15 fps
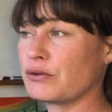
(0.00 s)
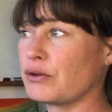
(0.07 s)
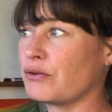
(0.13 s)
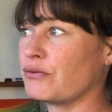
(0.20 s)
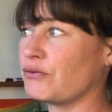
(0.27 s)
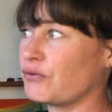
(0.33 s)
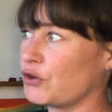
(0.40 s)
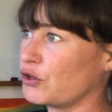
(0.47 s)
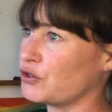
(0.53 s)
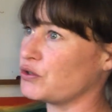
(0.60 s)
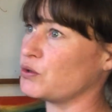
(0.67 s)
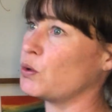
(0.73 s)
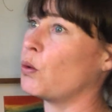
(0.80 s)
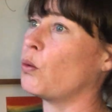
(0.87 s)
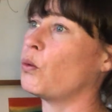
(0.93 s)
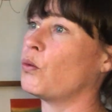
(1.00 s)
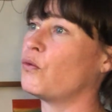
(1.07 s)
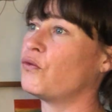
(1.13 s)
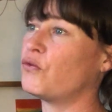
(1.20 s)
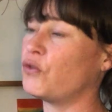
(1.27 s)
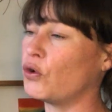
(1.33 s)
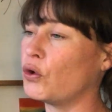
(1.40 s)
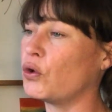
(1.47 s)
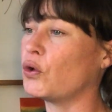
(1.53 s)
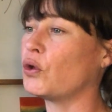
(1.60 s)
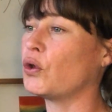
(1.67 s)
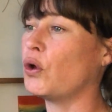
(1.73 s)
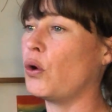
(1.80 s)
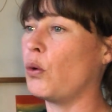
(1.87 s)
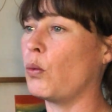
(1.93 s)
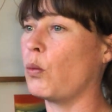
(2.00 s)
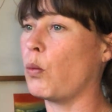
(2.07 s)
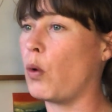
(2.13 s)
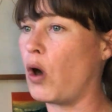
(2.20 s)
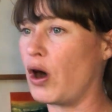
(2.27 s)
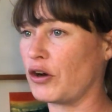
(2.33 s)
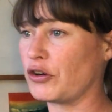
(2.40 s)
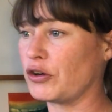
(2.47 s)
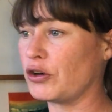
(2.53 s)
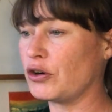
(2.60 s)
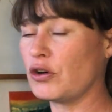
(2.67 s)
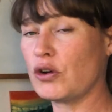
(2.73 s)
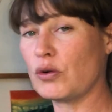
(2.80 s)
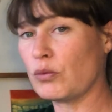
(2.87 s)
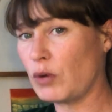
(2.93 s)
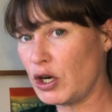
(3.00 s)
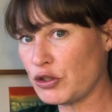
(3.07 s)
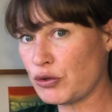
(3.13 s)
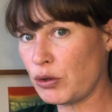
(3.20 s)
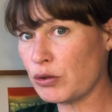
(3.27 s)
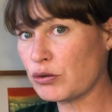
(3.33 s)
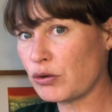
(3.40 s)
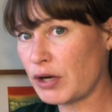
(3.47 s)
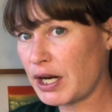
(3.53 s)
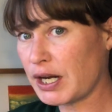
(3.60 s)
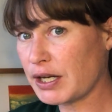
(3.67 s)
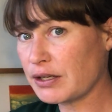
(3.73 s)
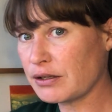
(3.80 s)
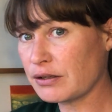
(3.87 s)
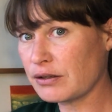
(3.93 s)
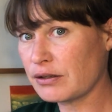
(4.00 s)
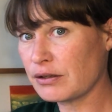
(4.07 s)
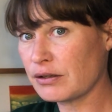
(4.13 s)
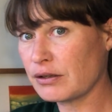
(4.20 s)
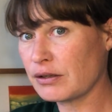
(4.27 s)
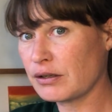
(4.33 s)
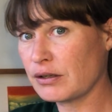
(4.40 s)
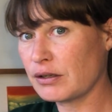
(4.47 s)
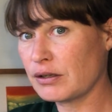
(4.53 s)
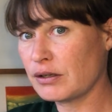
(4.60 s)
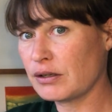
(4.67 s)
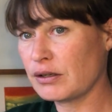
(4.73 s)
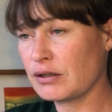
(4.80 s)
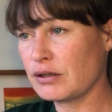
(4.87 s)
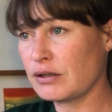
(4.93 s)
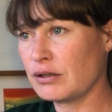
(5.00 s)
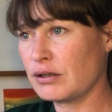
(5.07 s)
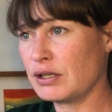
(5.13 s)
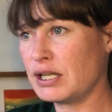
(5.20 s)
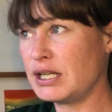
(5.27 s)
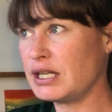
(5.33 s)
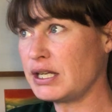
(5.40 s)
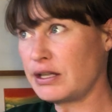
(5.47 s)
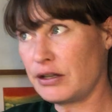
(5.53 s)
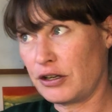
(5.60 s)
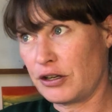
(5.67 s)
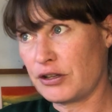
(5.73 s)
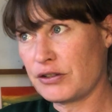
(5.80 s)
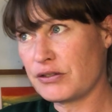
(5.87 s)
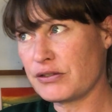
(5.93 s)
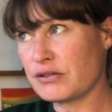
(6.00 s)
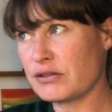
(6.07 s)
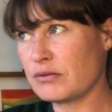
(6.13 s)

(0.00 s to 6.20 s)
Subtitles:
the first full water retrograde in years.